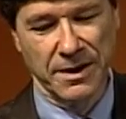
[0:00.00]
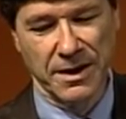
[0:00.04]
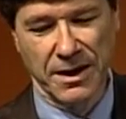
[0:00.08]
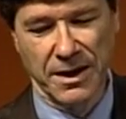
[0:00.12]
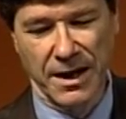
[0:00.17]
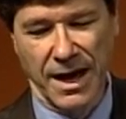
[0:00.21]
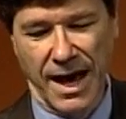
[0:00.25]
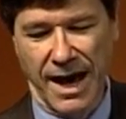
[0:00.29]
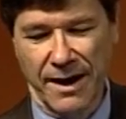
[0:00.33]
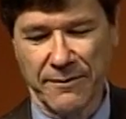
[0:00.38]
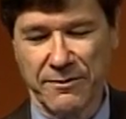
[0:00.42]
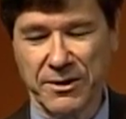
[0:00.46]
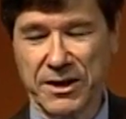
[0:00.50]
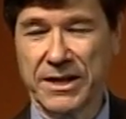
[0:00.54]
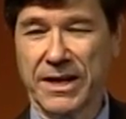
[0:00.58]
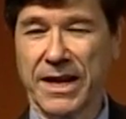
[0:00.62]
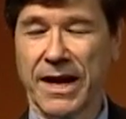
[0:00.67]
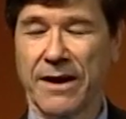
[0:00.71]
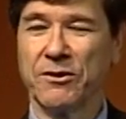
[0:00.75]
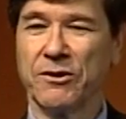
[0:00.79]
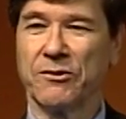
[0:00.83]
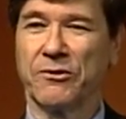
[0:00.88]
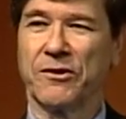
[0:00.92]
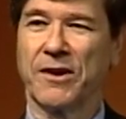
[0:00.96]
having
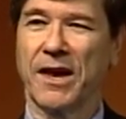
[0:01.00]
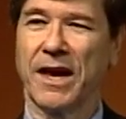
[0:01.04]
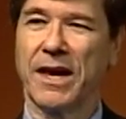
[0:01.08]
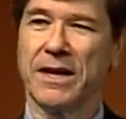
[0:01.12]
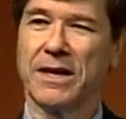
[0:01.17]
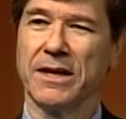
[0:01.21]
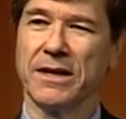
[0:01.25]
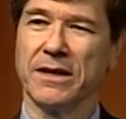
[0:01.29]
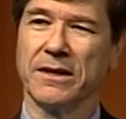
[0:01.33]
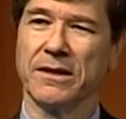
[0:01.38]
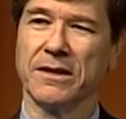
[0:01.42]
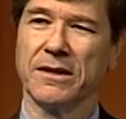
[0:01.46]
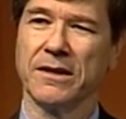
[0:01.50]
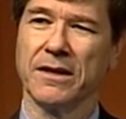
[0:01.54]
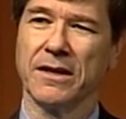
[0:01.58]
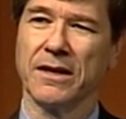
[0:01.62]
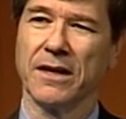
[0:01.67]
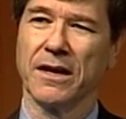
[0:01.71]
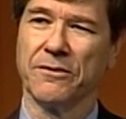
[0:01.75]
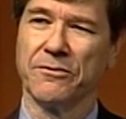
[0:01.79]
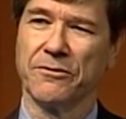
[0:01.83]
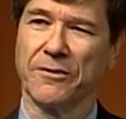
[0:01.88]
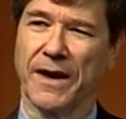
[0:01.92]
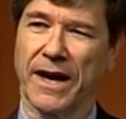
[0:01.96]
devastating
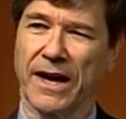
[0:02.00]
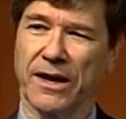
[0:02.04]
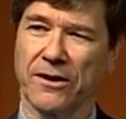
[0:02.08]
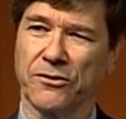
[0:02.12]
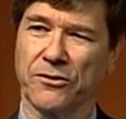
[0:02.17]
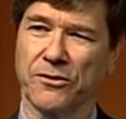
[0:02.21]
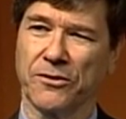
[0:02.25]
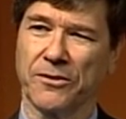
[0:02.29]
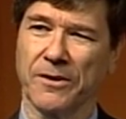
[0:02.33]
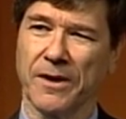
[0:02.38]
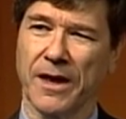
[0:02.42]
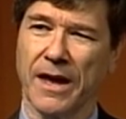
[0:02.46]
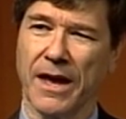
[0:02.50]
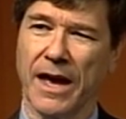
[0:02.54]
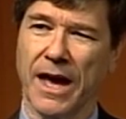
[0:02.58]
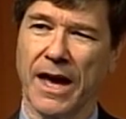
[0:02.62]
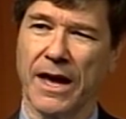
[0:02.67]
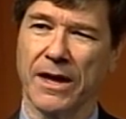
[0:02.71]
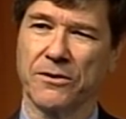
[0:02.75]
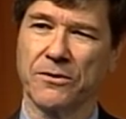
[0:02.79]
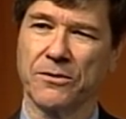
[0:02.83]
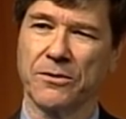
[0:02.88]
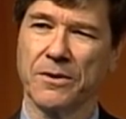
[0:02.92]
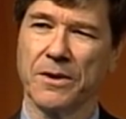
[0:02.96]
effects
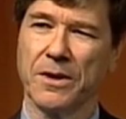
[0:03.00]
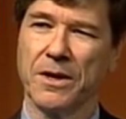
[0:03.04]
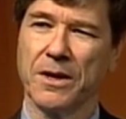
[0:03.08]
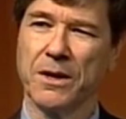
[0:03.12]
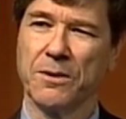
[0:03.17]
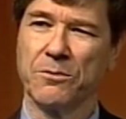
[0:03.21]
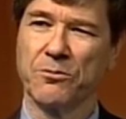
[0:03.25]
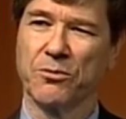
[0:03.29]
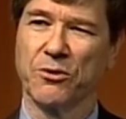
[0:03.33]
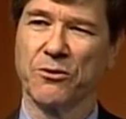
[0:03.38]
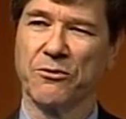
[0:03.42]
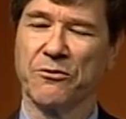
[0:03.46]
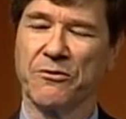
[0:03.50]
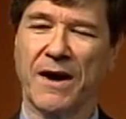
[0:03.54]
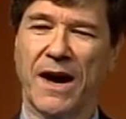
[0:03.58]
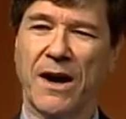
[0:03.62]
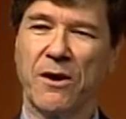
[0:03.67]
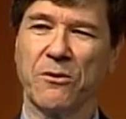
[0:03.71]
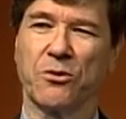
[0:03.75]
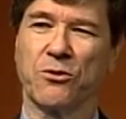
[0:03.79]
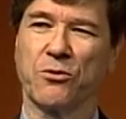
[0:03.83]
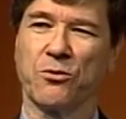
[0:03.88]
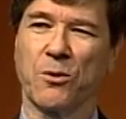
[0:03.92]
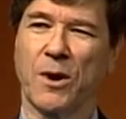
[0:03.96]
at
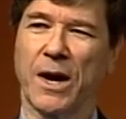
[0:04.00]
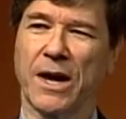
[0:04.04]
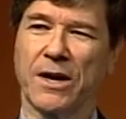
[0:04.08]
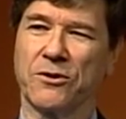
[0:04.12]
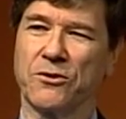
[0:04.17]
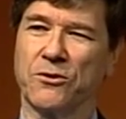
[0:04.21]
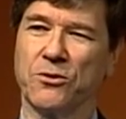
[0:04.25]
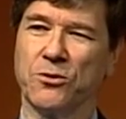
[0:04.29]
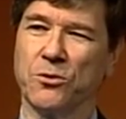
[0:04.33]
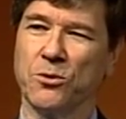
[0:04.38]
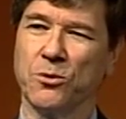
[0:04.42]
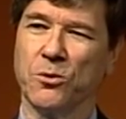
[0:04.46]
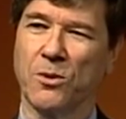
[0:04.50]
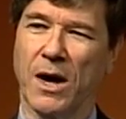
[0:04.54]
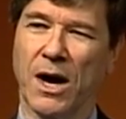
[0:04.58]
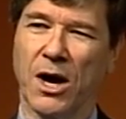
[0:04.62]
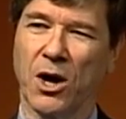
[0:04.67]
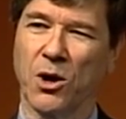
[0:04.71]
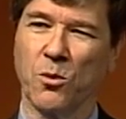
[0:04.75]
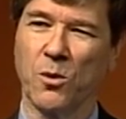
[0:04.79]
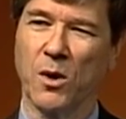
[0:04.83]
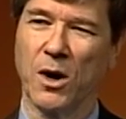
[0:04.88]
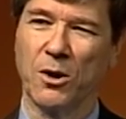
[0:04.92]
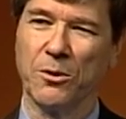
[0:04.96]
profound threat to
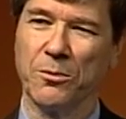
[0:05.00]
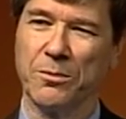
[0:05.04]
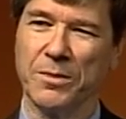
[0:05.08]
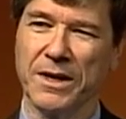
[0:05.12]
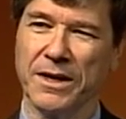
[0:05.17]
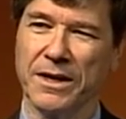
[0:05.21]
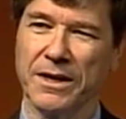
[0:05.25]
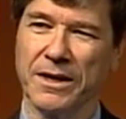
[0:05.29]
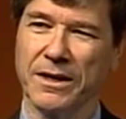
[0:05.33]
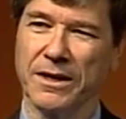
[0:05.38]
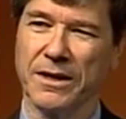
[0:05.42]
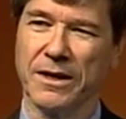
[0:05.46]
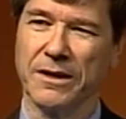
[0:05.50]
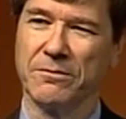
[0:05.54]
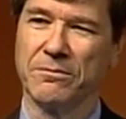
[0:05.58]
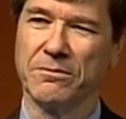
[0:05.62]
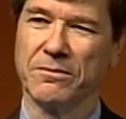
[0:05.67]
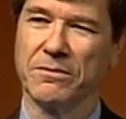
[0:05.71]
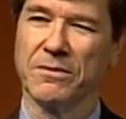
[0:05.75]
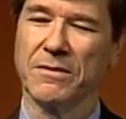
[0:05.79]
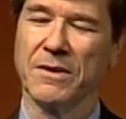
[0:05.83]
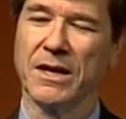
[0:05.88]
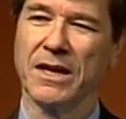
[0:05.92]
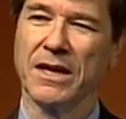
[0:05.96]
our well-being in
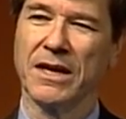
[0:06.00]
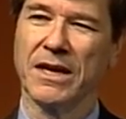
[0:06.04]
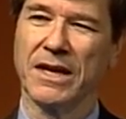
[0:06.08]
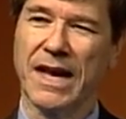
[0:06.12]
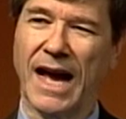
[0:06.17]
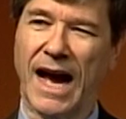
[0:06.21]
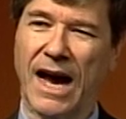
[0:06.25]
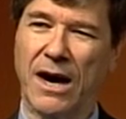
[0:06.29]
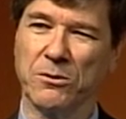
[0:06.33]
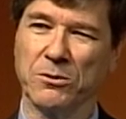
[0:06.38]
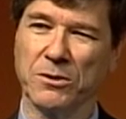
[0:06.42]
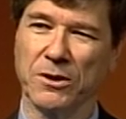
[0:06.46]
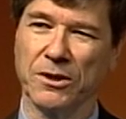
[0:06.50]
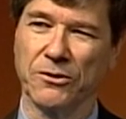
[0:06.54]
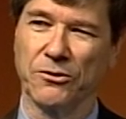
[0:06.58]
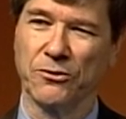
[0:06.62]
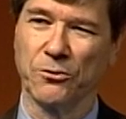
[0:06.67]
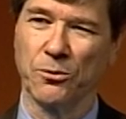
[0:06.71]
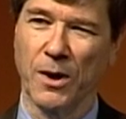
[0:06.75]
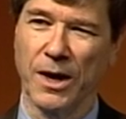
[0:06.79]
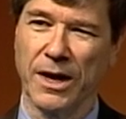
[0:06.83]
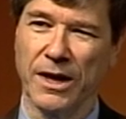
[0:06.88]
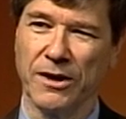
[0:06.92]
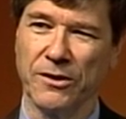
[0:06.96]
countless
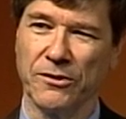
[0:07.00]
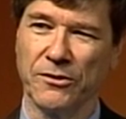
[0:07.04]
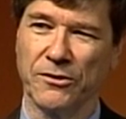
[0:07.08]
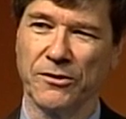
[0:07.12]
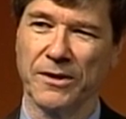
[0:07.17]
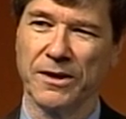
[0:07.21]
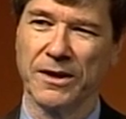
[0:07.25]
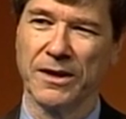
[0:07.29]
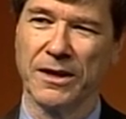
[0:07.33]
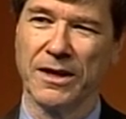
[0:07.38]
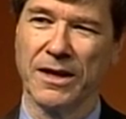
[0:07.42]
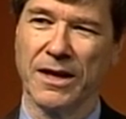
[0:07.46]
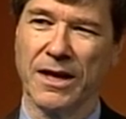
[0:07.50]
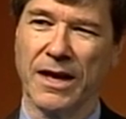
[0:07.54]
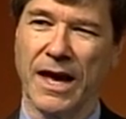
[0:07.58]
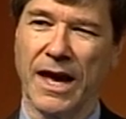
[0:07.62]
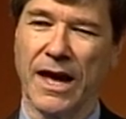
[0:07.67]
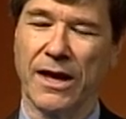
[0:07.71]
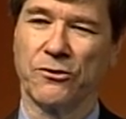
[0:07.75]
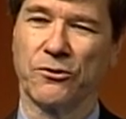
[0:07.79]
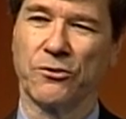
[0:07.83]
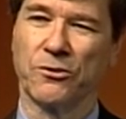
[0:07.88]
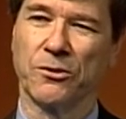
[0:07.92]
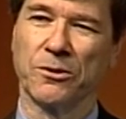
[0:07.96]
ways,
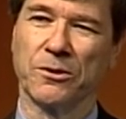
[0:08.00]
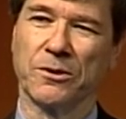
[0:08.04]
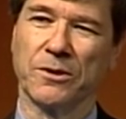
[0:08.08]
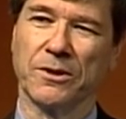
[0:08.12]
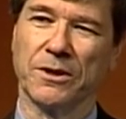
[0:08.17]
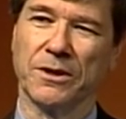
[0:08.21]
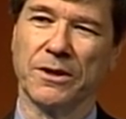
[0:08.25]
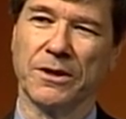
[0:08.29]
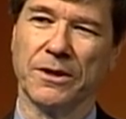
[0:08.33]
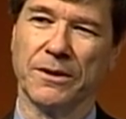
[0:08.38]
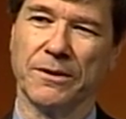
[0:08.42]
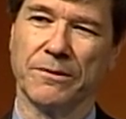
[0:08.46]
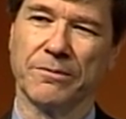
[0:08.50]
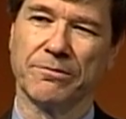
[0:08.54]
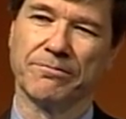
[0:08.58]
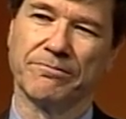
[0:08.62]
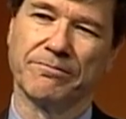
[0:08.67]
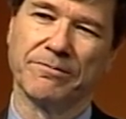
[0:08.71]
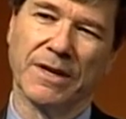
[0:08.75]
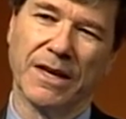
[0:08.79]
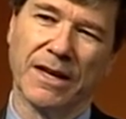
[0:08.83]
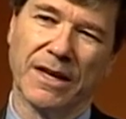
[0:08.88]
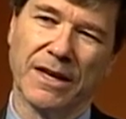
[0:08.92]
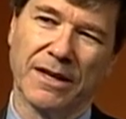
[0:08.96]
and certainly
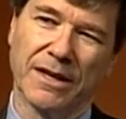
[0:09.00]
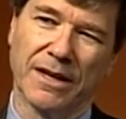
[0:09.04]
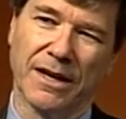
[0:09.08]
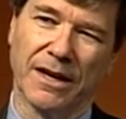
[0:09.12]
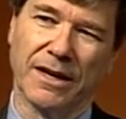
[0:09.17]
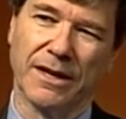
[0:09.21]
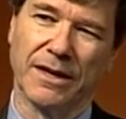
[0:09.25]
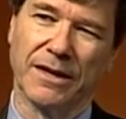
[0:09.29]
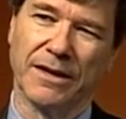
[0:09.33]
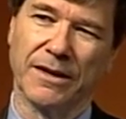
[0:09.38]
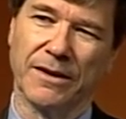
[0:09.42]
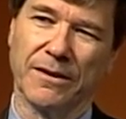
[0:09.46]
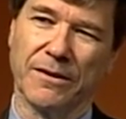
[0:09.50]
uh,